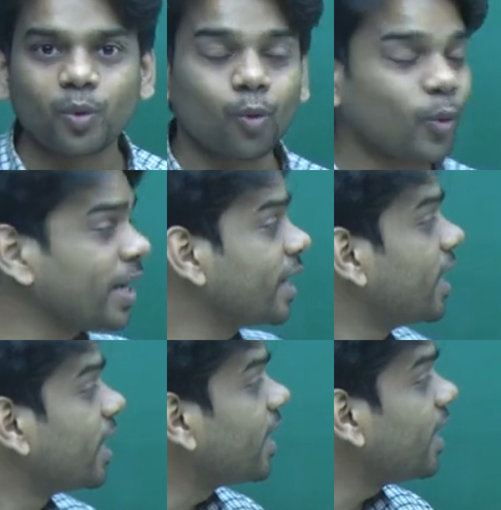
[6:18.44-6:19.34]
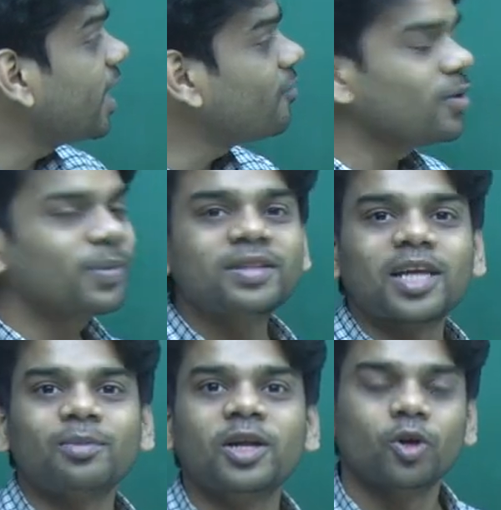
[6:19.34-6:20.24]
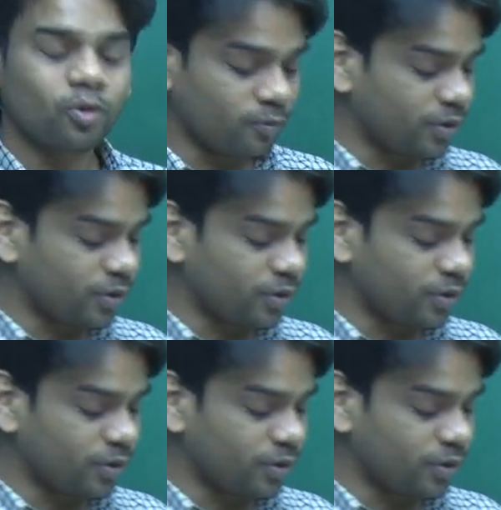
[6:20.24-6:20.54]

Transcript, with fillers: when A will be in thermal equilibrium